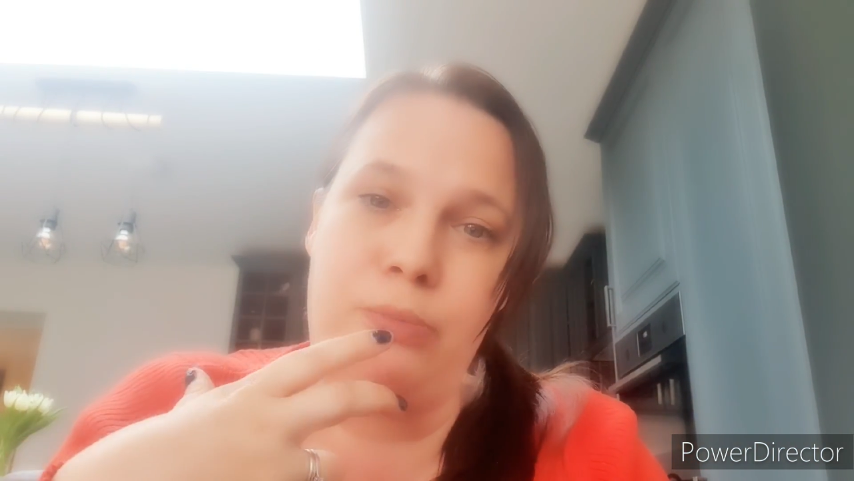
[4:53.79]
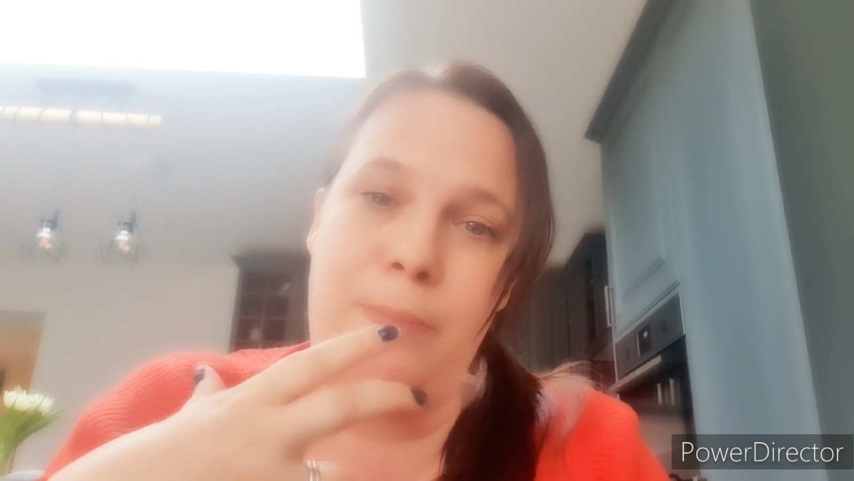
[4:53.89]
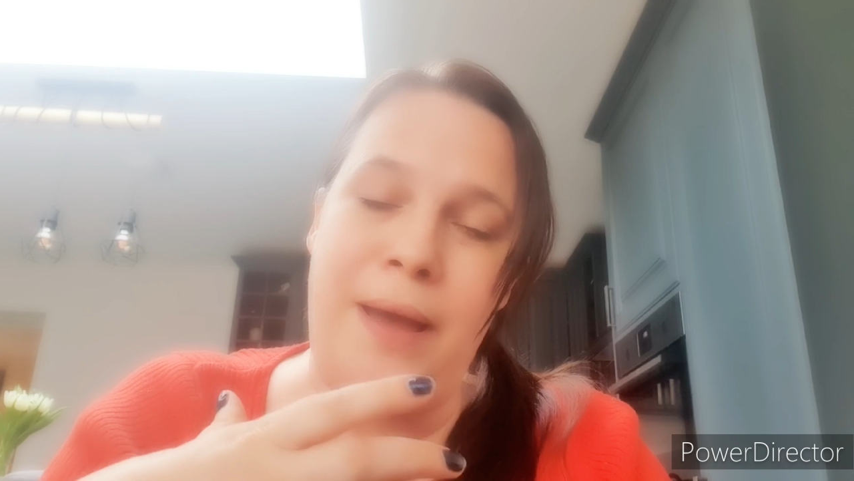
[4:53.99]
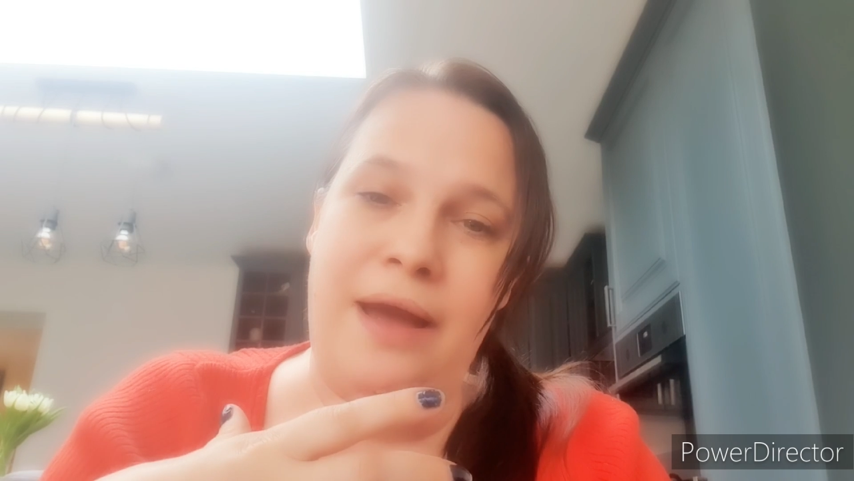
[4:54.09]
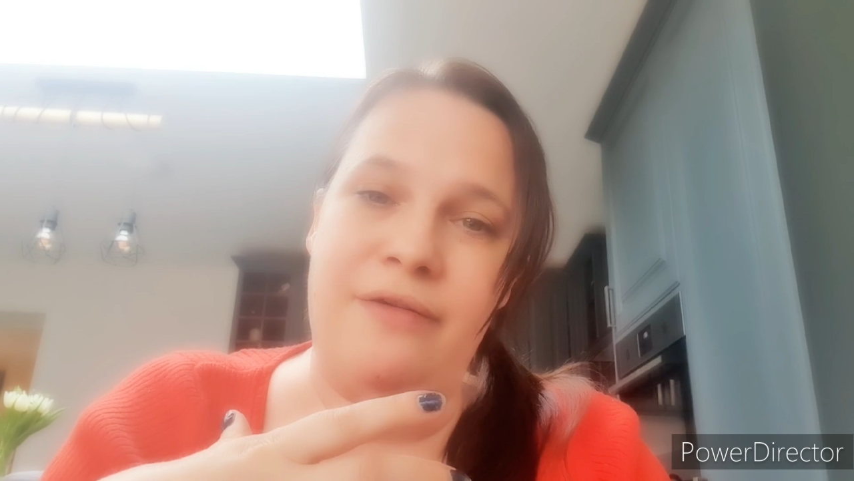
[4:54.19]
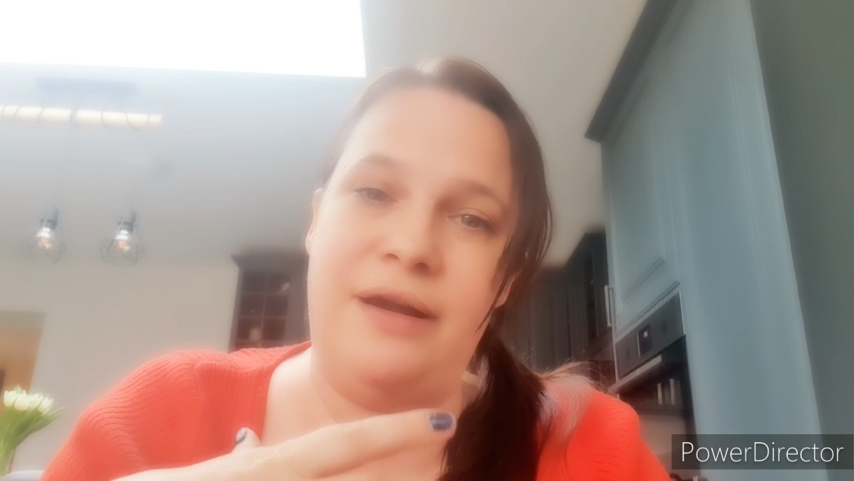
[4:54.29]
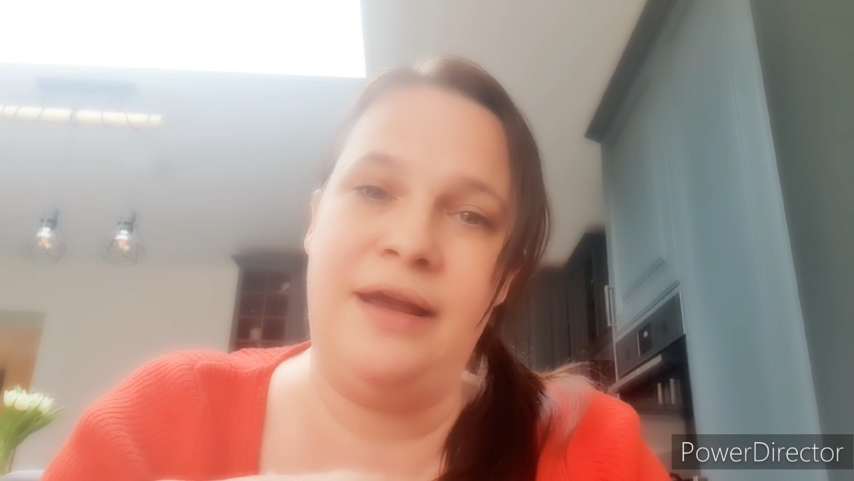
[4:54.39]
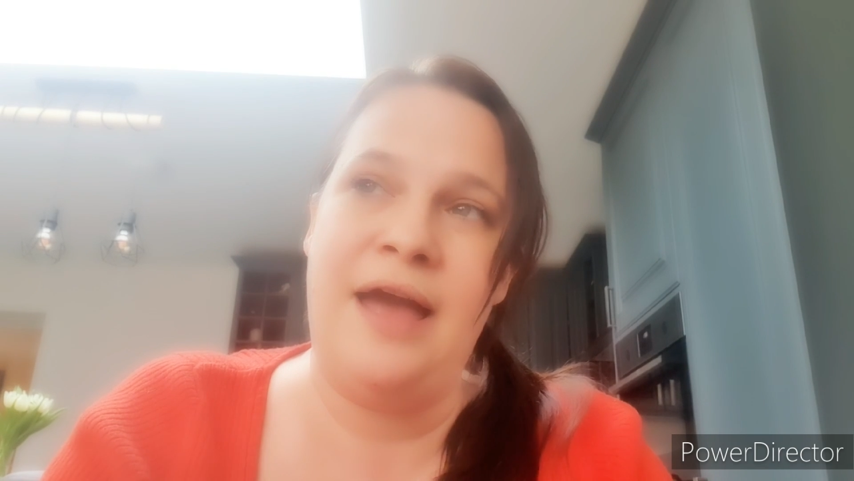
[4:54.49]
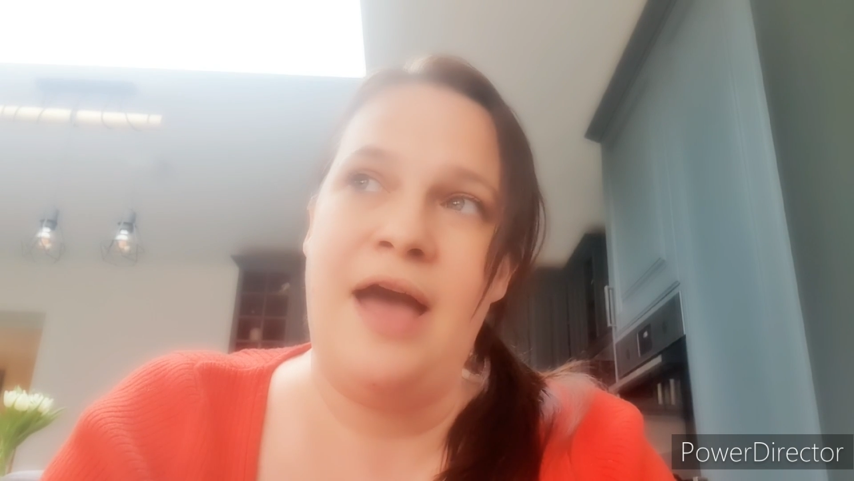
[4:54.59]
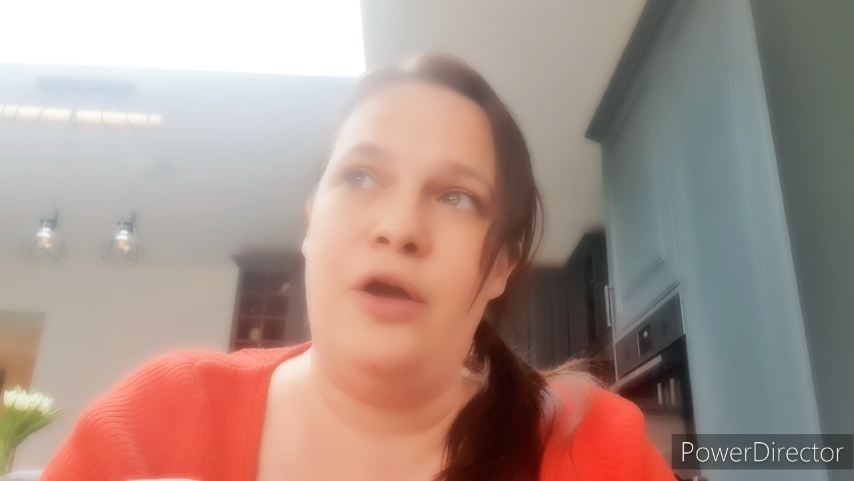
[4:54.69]

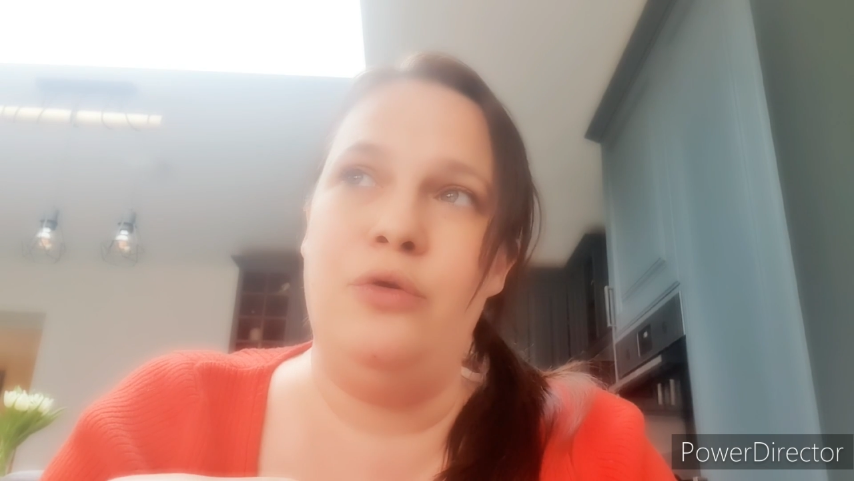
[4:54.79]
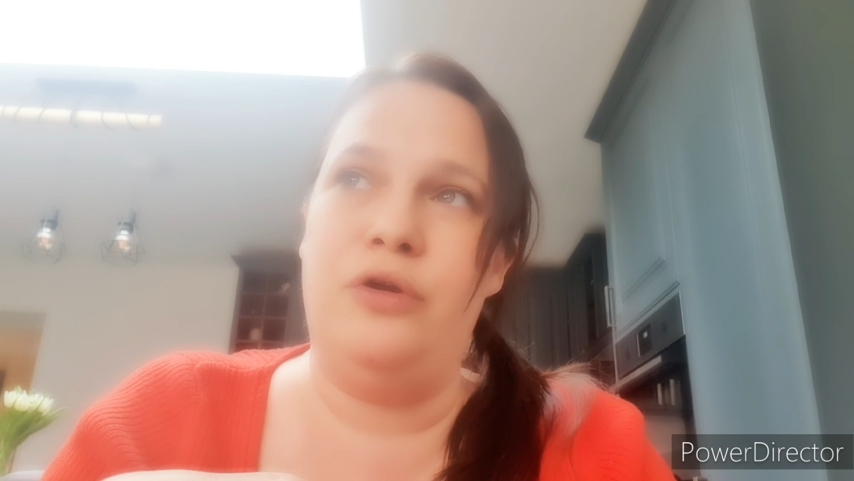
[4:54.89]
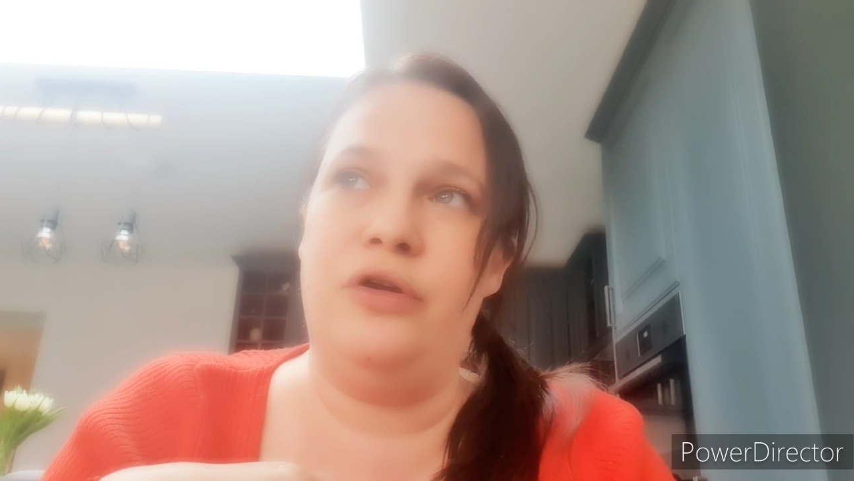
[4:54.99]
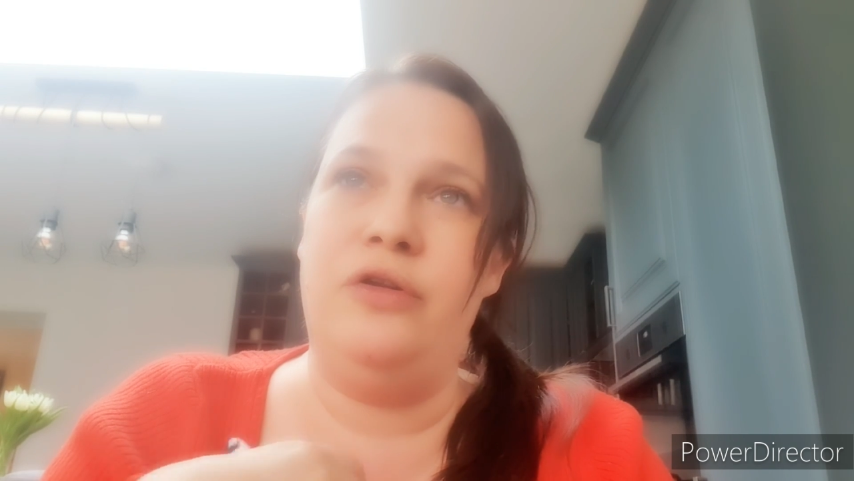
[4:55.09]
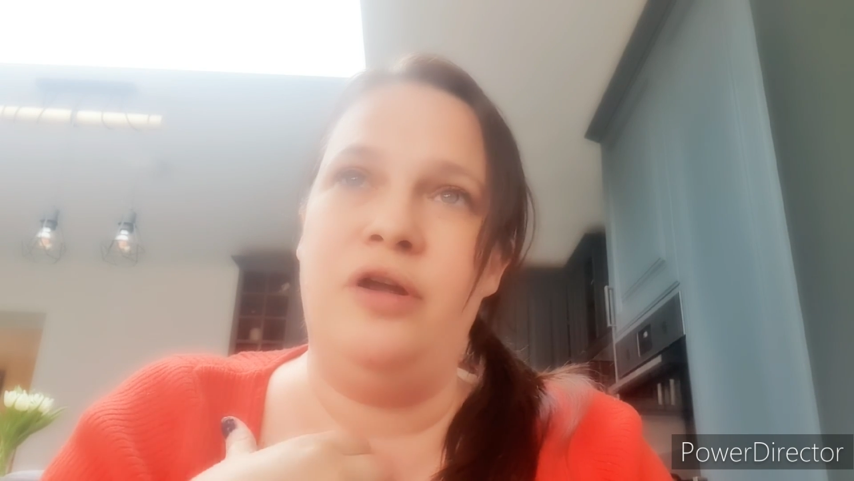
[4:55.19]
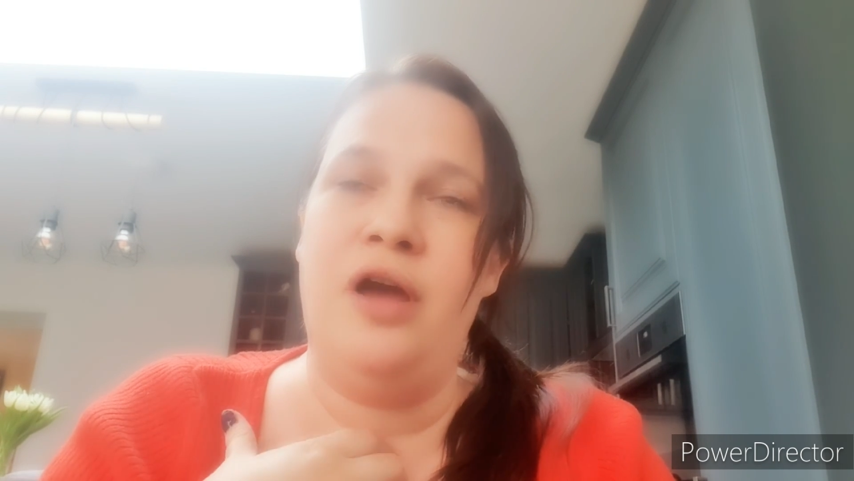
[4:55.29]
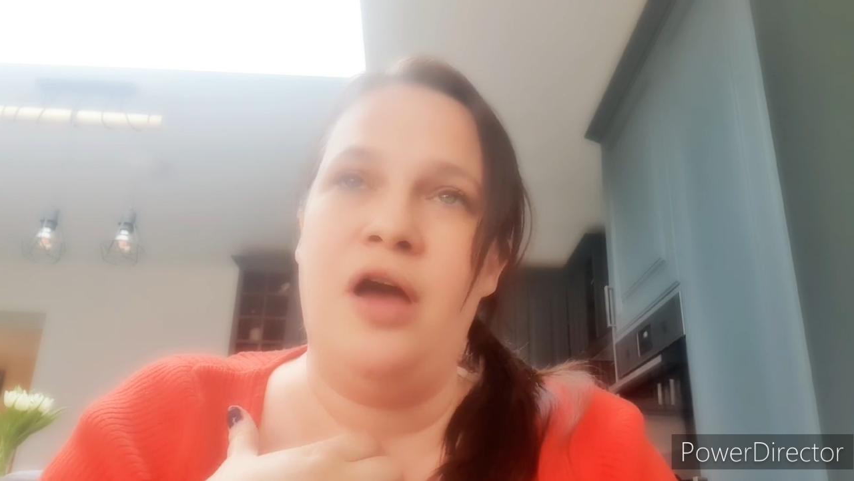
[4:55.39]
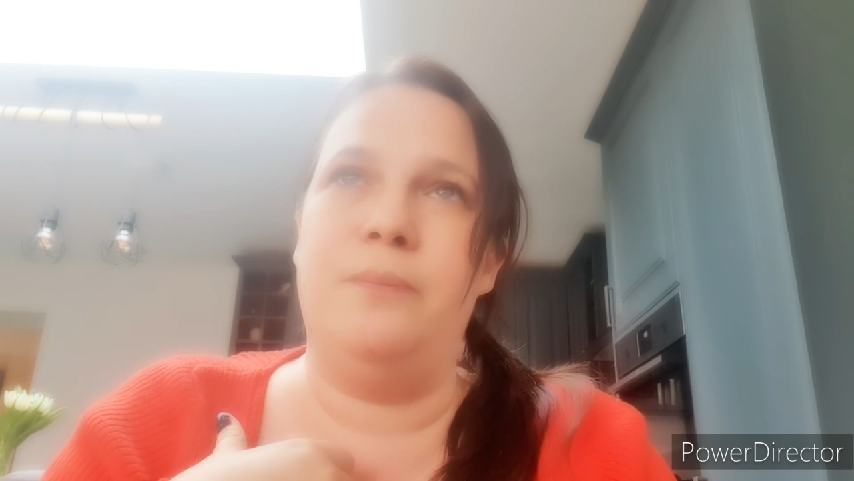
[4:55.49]
preparing, who can